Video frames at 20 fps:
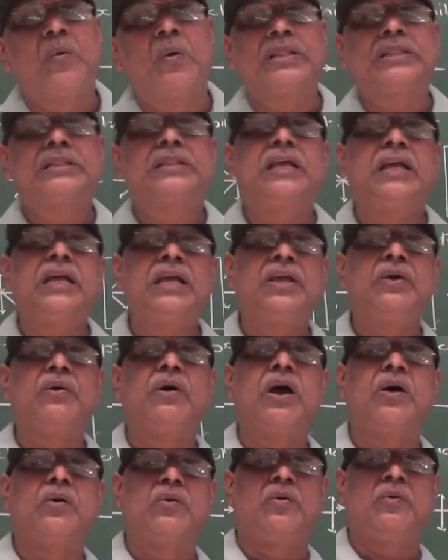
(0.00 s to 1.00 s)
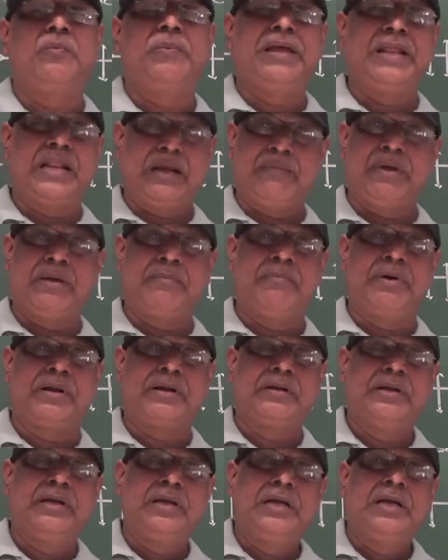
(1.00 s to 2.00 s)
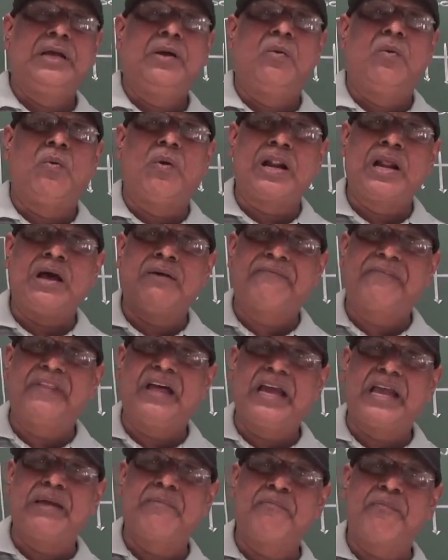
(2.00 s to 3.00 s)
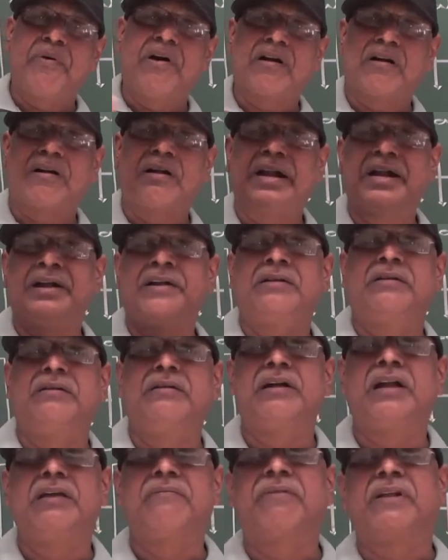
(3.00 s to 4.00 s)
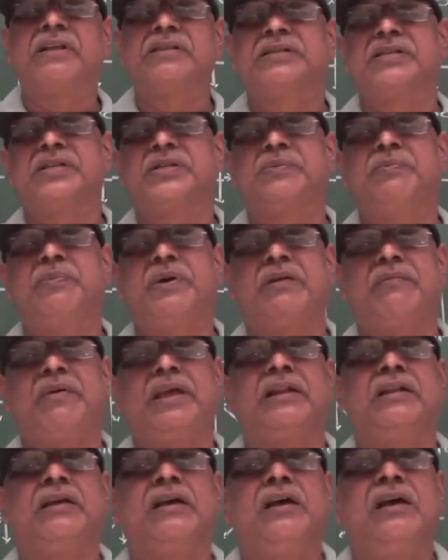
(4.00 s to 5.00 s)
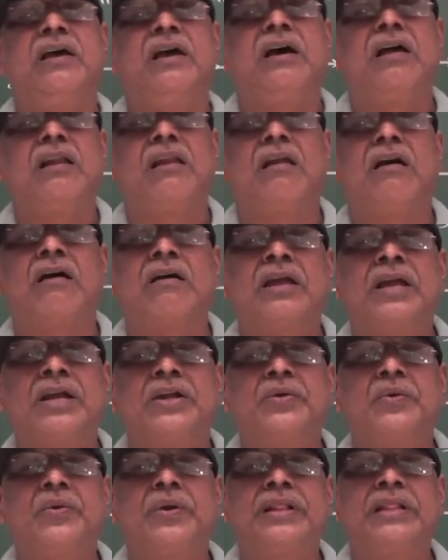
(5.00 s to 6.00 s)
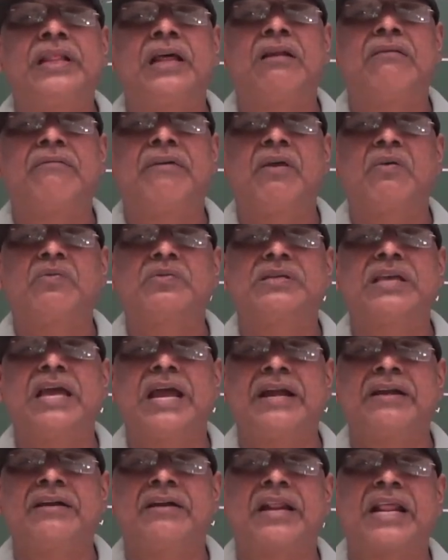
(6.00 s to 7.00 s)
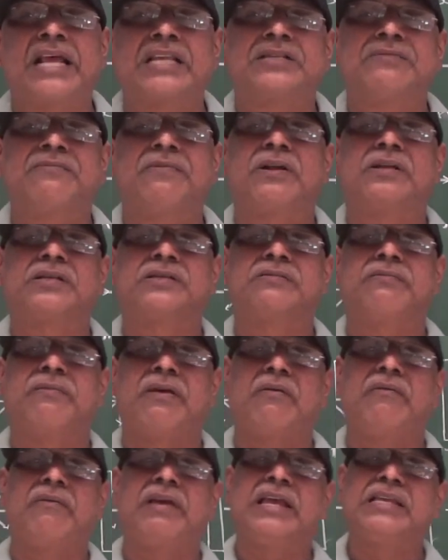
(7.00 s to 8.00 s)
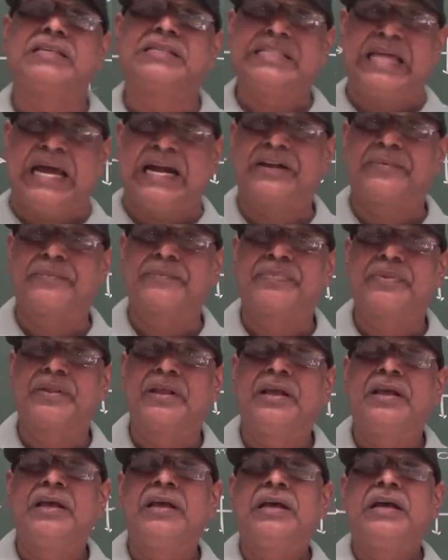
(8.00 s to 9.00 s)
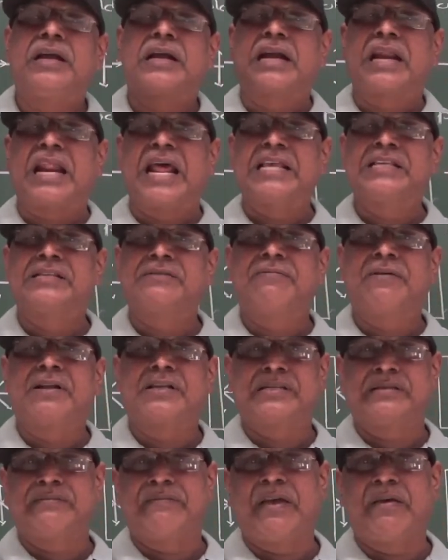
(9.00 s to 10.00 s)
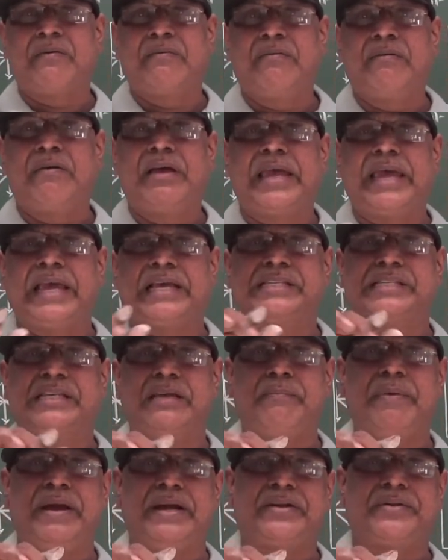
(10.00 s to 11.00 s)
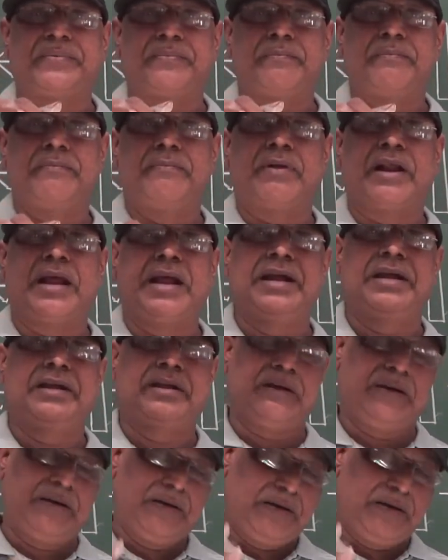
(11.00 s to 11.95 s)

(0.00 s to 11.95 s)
one thing you have to be remember, one of the important differences between longitudinal waves and transverse wave is that transverse wave exhibit, right,